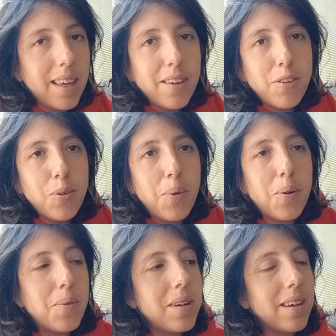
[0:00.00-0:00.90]
if you are
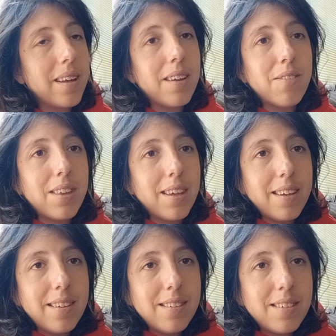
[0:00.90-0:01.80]
reading any of
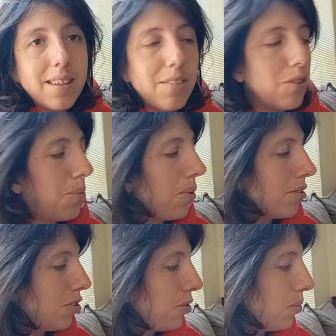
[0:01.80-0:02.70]
these, if you want
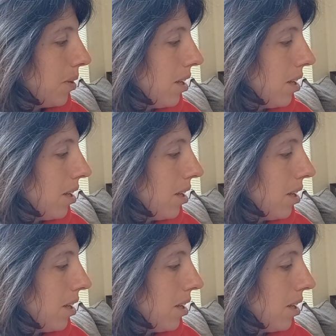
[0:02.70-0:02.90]
to